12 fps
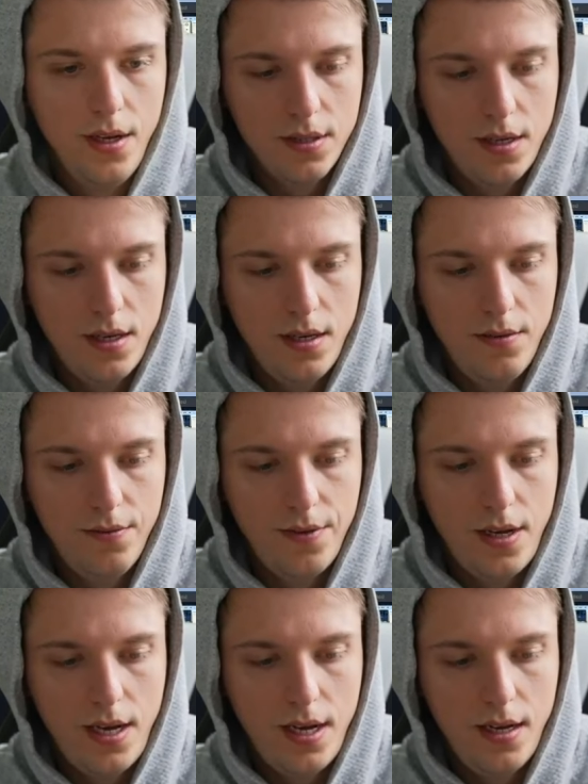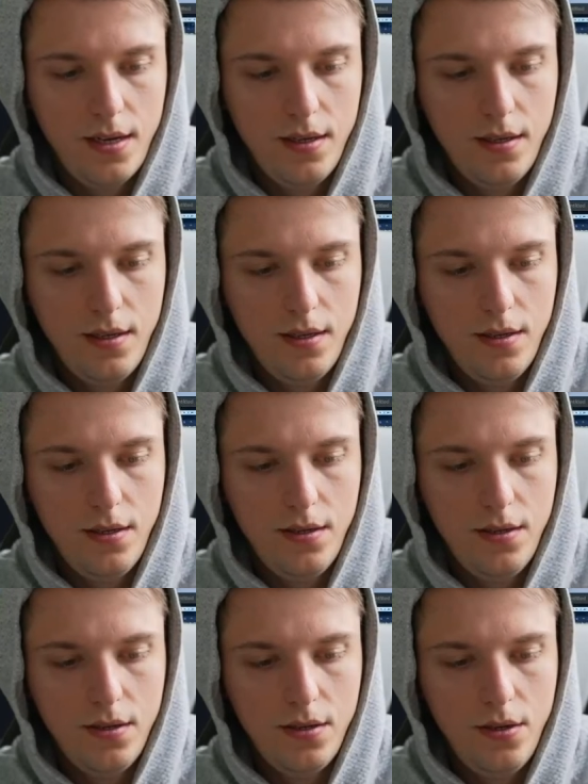I've
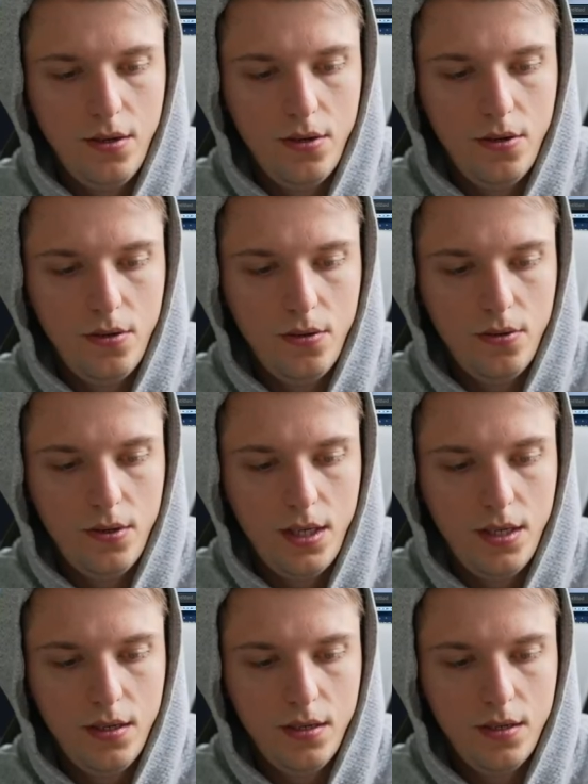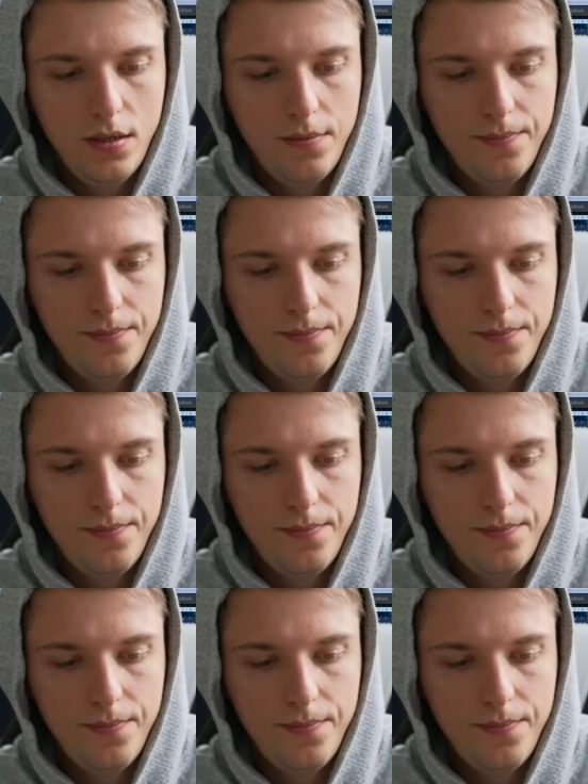added no data.